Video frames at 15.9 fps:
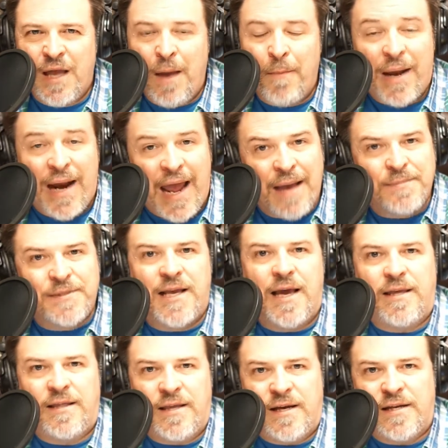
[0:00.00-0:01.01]
But I am
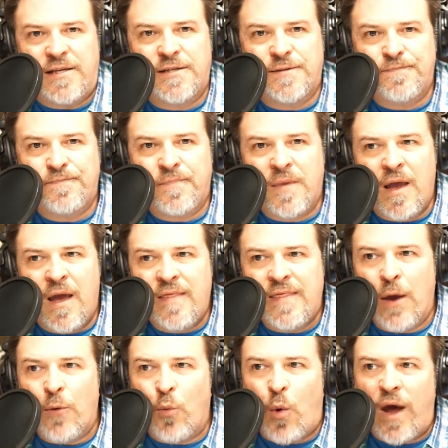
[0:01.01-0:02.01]
saying this,
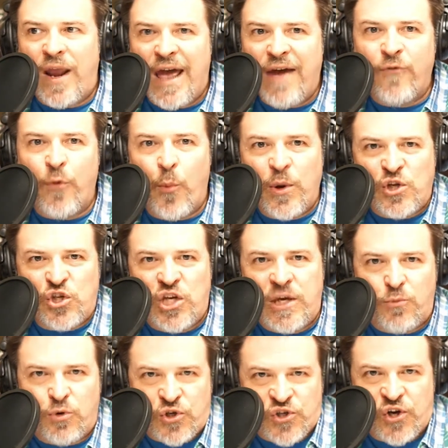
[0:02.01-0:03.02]
that whatever regime
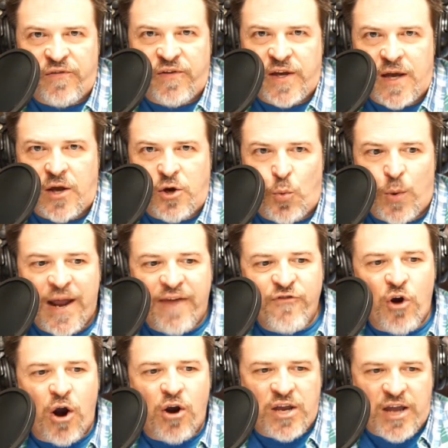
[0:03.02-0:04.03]
we're serving under,
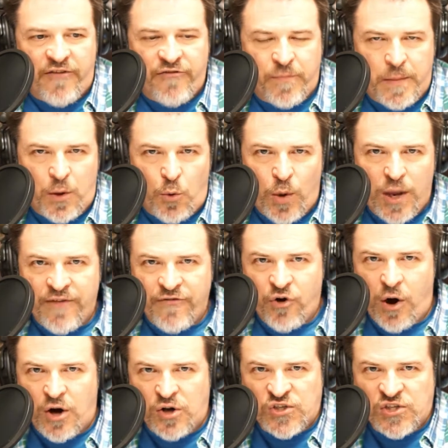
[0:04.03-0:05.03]
whatever our government, whatever
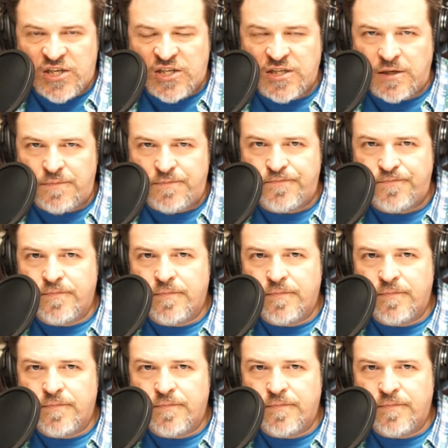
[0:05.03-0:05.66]
our system,